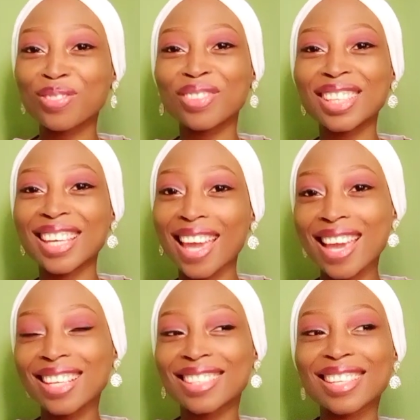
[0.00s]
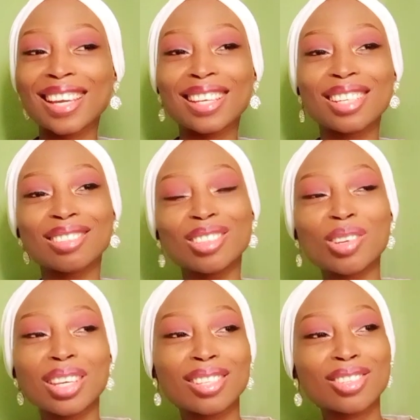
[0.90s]
Is it like,
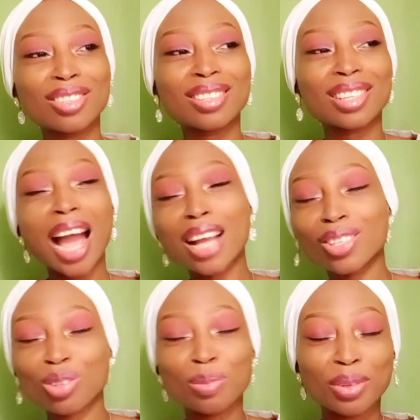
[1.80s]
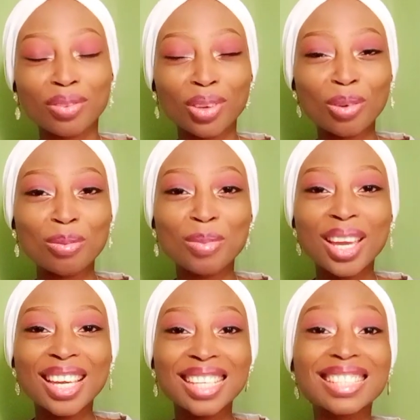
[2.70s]
okay, just casual perfume?
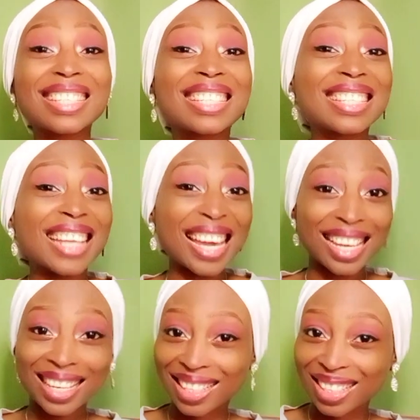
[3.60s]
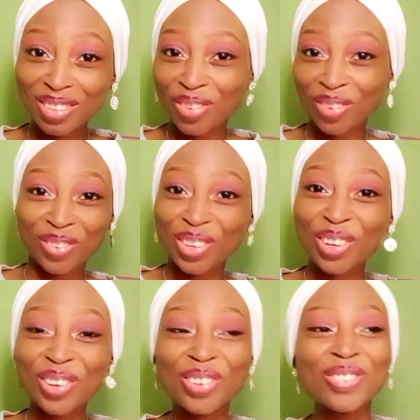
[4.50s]
Is it sexy
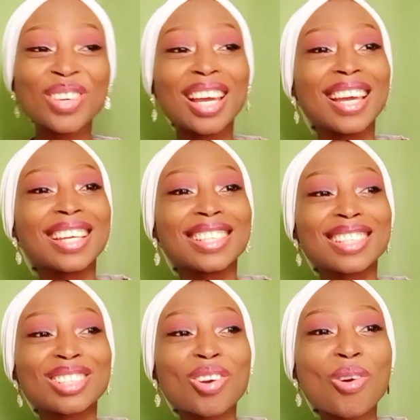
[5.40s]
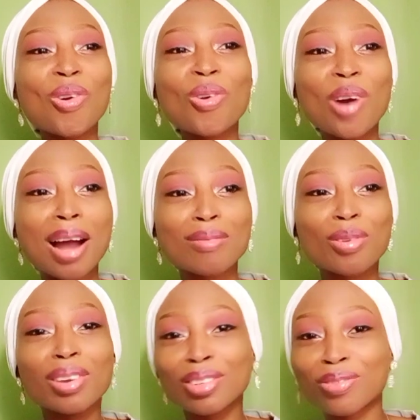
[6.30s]
perfume? Is it, oh, I'm
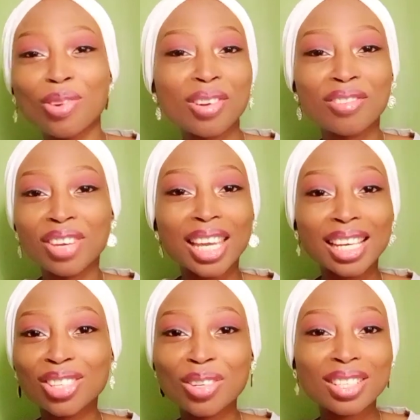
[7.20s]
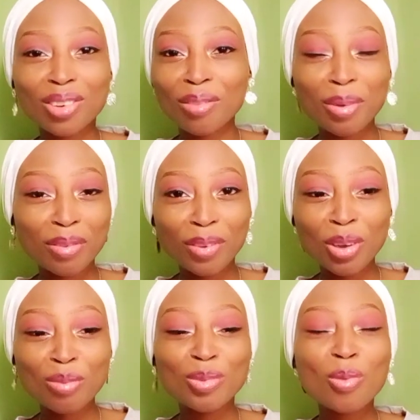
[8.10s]
going on a vacation sort of
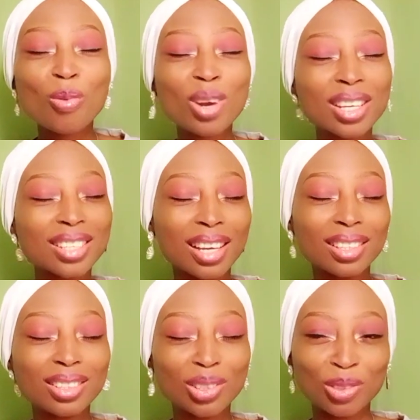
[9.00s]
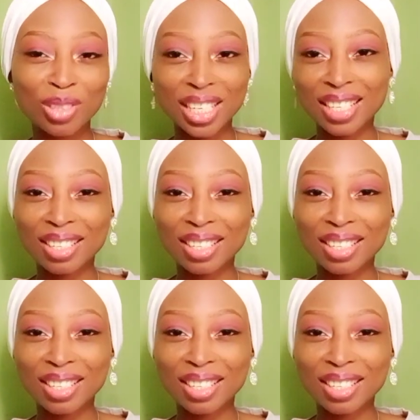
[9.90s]
perfume? What exactly do you need?